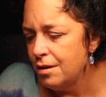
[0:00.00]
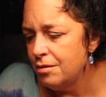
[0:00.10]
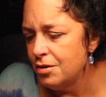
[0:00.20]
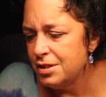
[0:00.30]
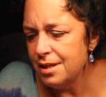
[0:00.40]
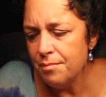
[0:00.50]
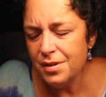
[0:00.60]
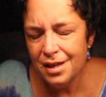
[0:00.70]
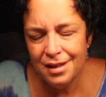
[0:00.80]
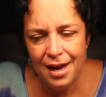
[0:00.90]
there's
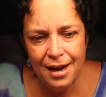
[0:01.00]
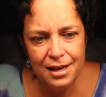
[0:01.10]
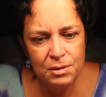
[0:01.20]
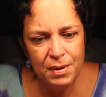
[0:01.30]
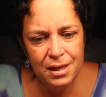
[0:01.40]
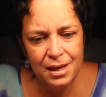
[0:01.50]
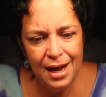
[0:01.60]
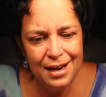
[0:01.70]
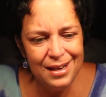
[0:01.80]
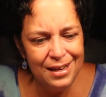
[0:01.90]
something that has been
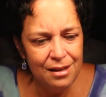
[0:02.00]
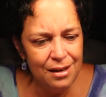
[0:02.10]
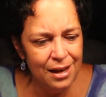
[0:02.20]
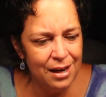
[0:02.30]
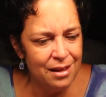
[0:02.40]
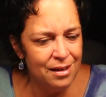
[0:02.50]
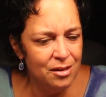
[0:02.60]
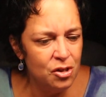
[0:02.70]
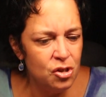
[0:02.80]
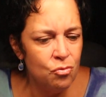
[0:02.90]
ending and i
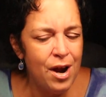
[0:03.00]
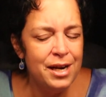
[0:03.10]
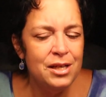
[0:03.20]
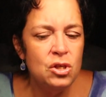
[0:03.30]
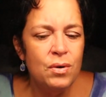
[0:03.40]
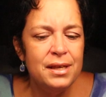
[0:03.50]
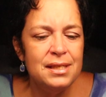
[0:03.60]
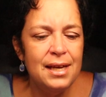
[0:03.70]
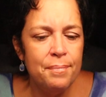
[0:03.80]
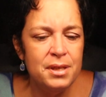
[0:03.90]
think that you're ready to
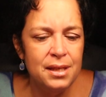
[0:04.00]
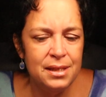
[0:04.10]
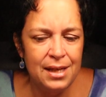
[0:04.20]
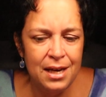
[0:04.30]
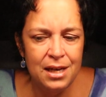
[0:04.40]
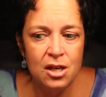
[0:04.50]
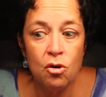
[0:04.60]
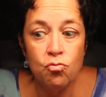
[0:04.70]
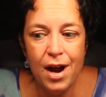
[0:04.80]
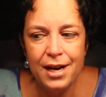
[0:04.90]
accept this ending
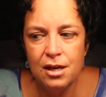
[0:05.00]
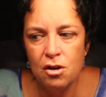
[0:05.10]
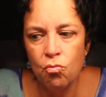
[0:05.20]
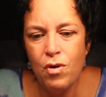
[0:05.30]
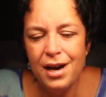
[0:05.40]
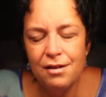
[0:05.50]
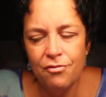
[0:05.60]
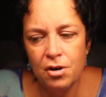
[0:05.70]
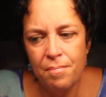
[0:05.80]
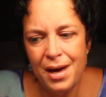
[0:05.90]
you're ready you're ready
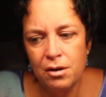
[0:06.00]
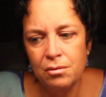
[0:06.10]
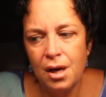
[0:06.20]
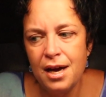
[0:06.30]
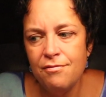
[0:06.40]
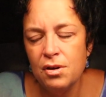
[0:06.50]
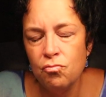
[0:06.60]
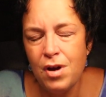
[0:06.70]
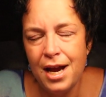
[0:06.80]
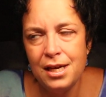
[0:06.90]
for a better life you're
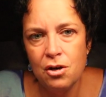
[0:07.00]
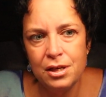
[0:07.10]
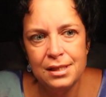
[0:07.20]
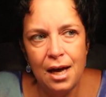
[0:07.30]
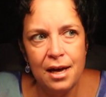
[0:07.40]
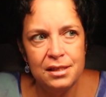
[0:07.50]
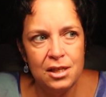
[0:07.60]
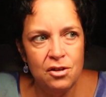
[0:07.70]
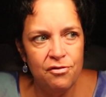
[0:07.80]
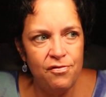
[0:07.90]
ready you're
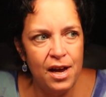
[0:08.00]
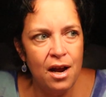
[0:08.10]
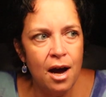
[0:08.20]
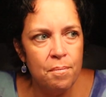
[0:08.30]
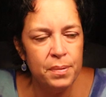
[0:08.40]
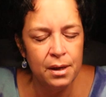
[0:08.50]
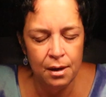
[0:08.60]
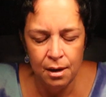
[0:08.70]
exhausted you're fed up